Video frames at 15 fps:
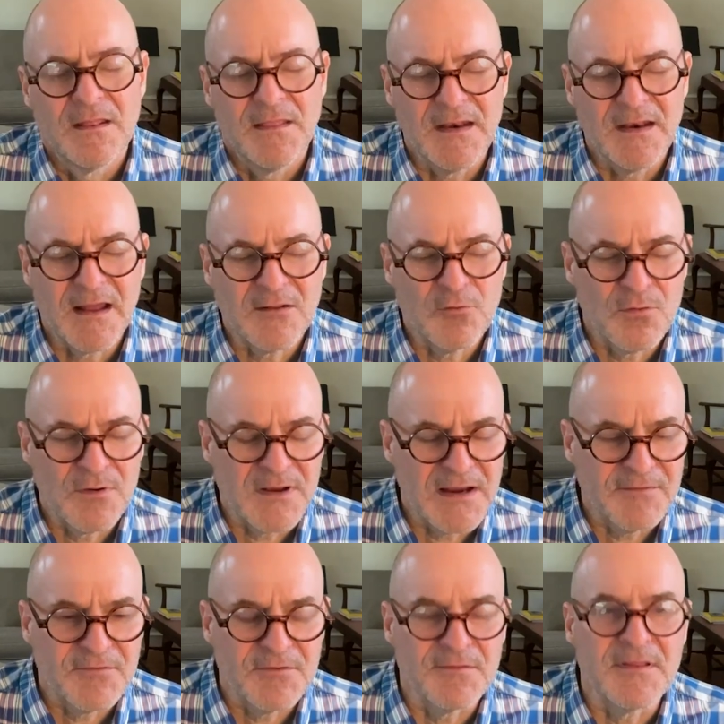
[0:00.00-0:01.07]
Then not long
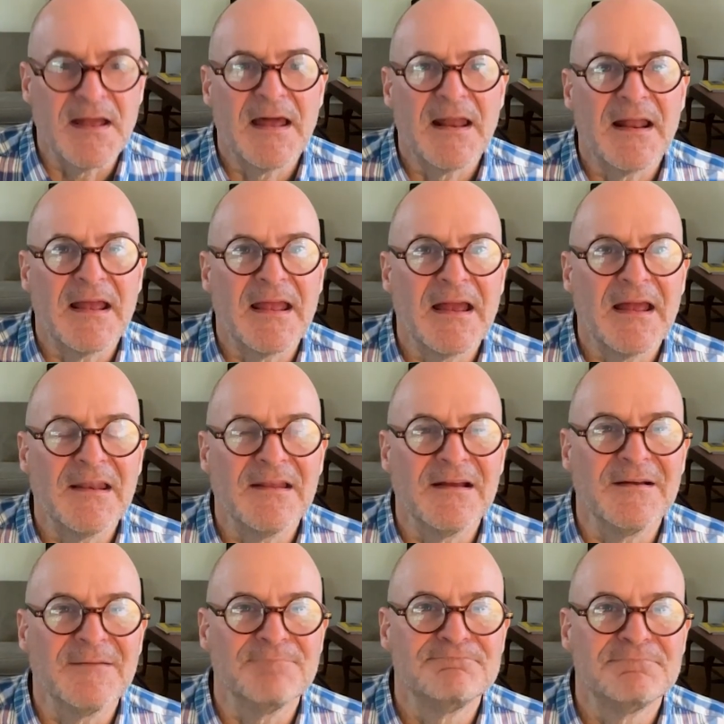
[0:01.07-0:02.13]
after that, I had
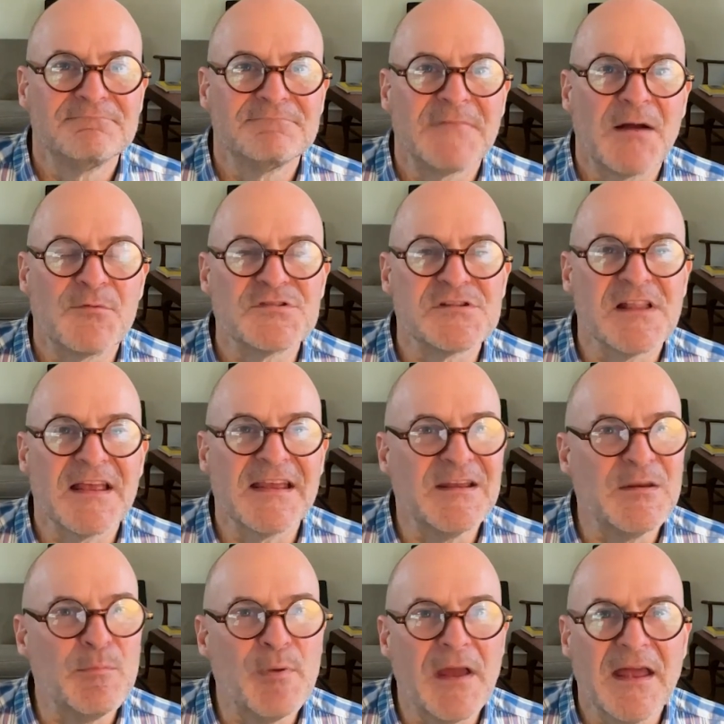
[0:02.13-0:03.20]
a, I was laying
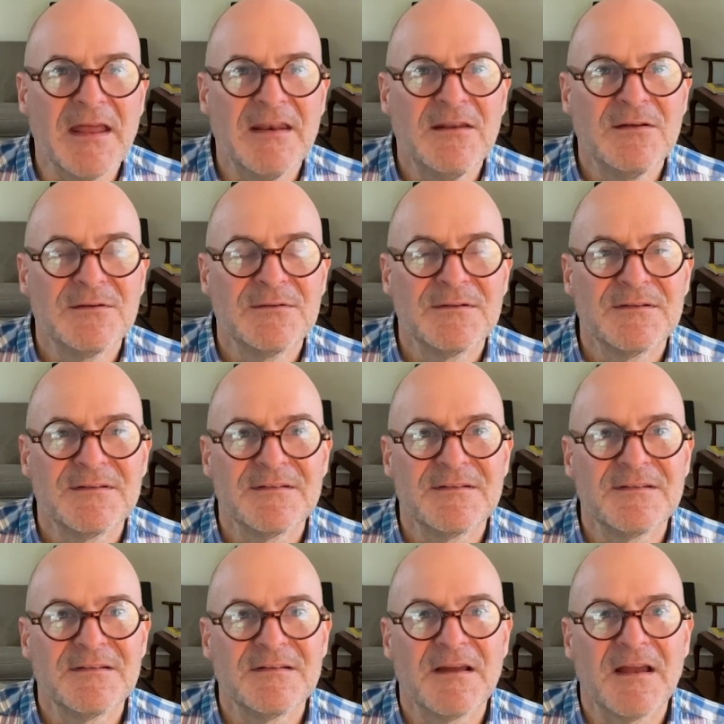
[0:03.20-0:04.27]
in bed
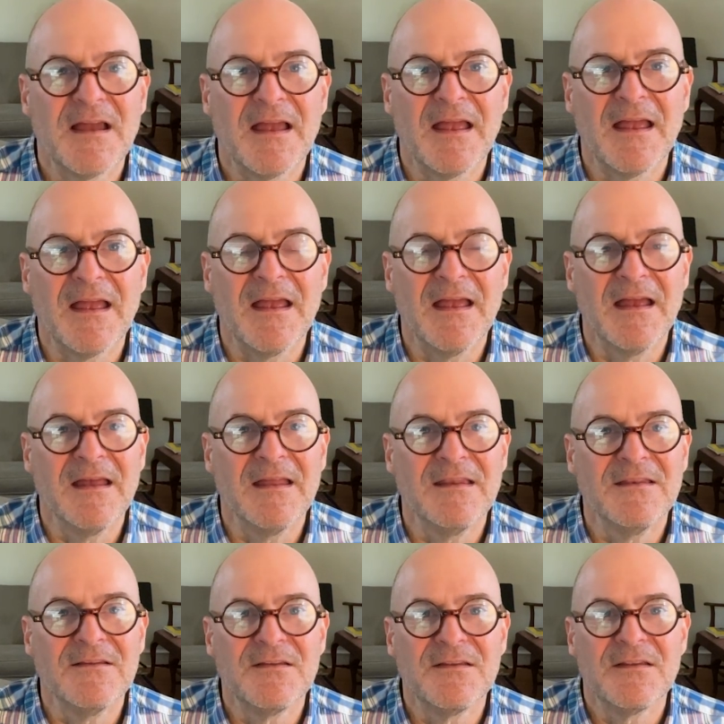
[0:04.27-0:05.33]

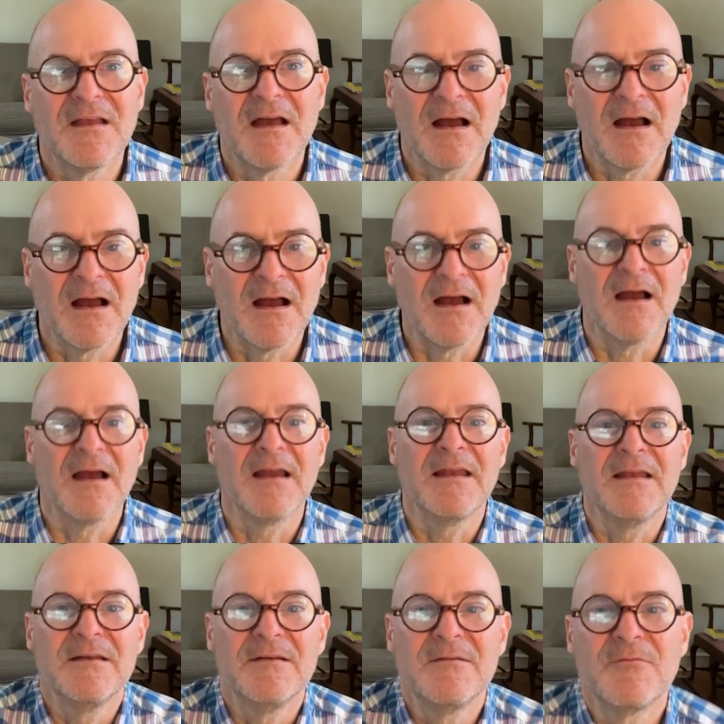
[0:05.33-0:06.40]
and
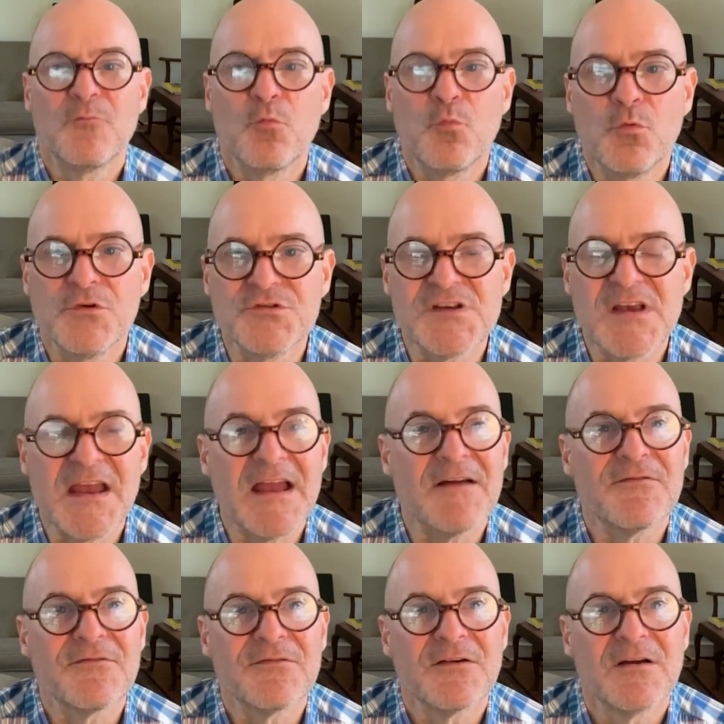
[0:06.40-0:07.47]
I was
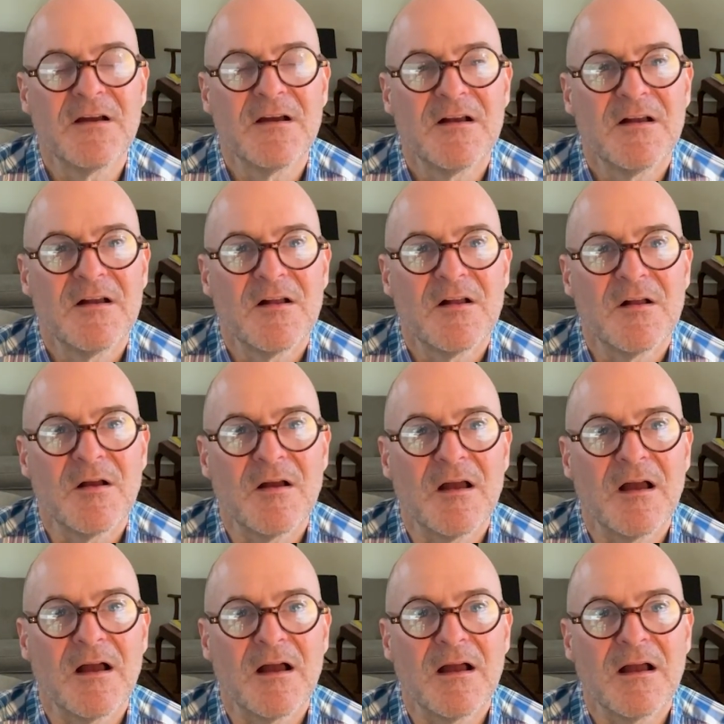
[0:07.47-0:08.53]
half
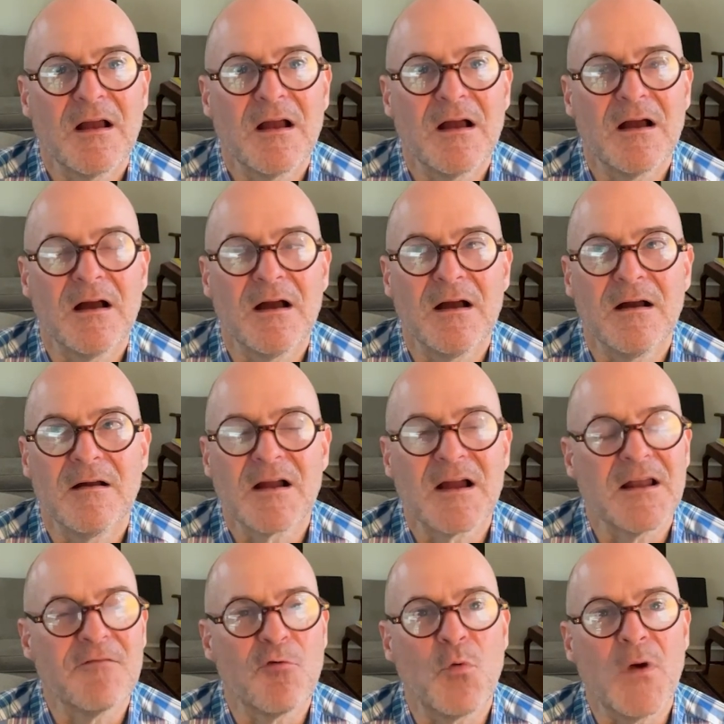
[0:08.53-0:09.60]

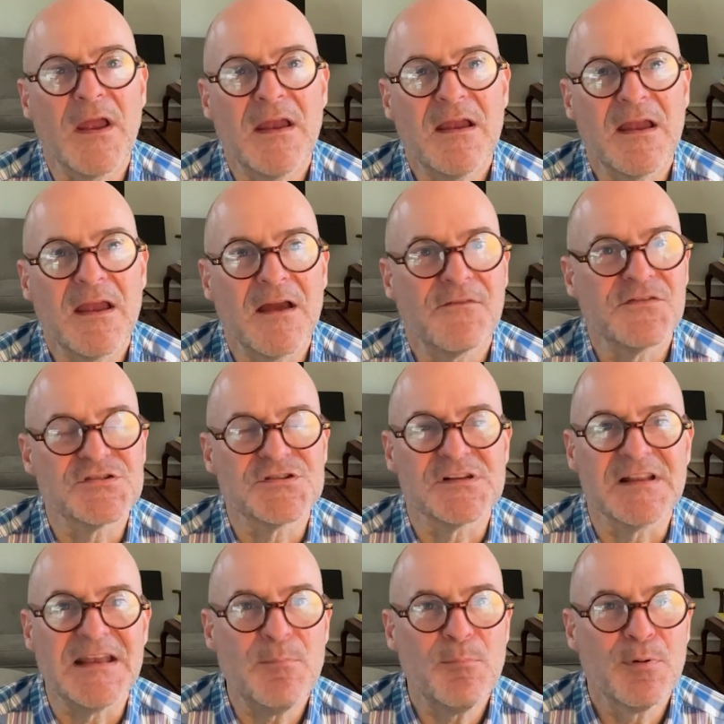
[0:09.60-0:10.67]
kind of awake, half
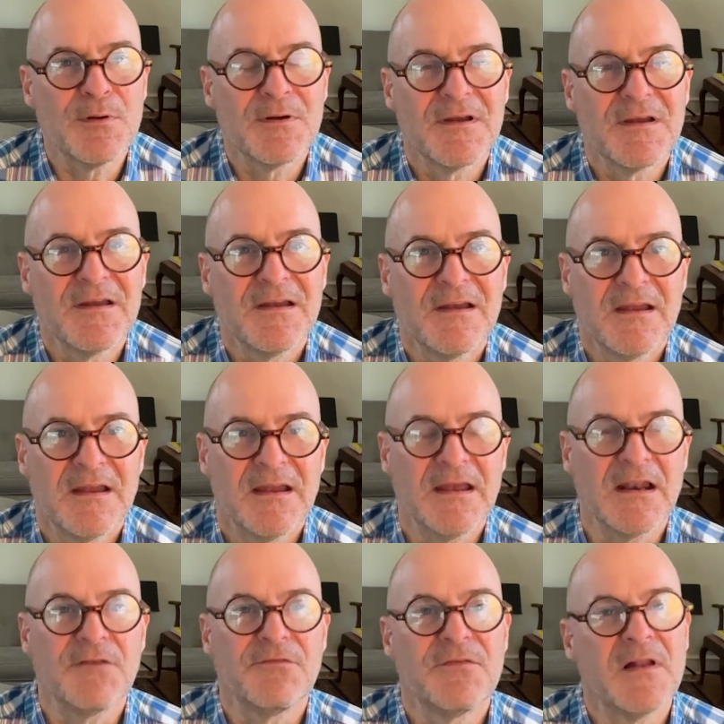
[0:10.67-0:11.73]
asleep.
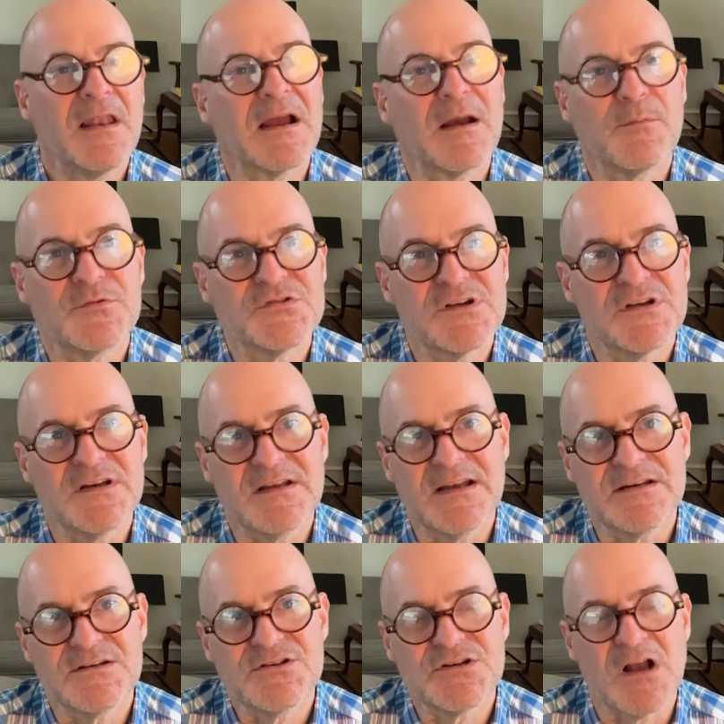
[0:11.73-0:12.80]
And I felt like I was going to
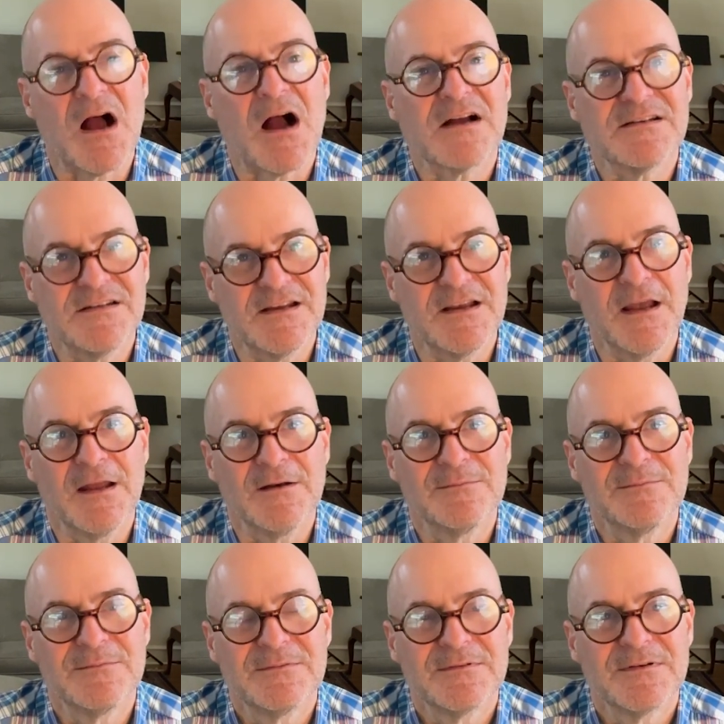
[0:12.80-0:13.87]
get shocked
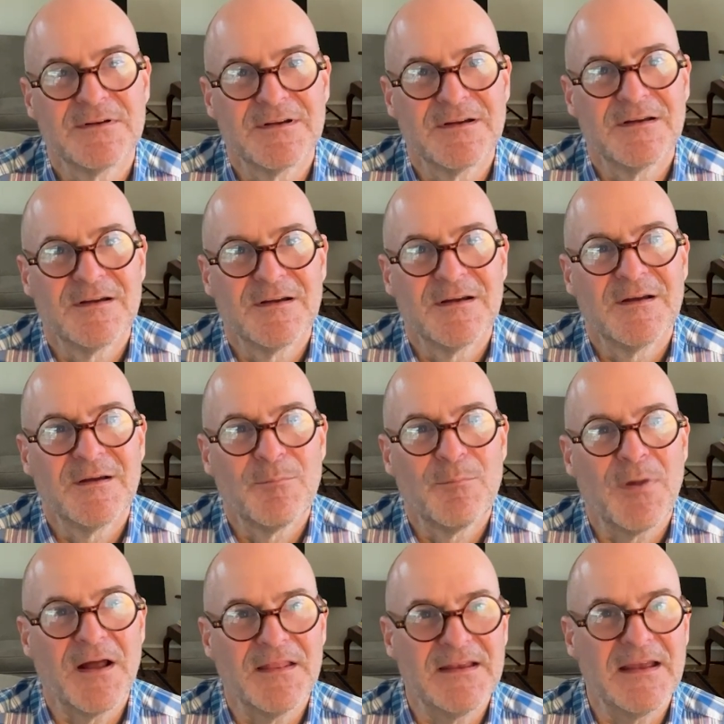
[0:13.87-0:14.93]
again
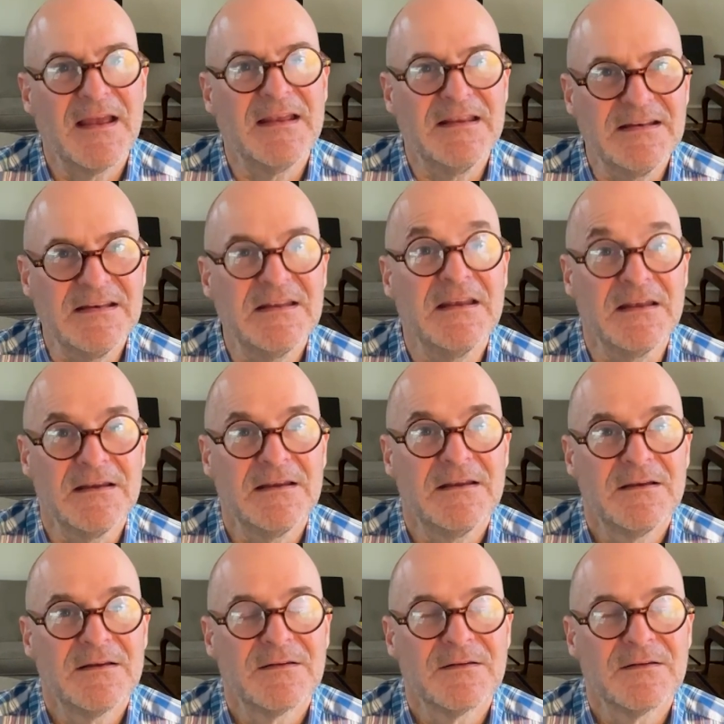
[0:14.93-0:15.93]
by the AED,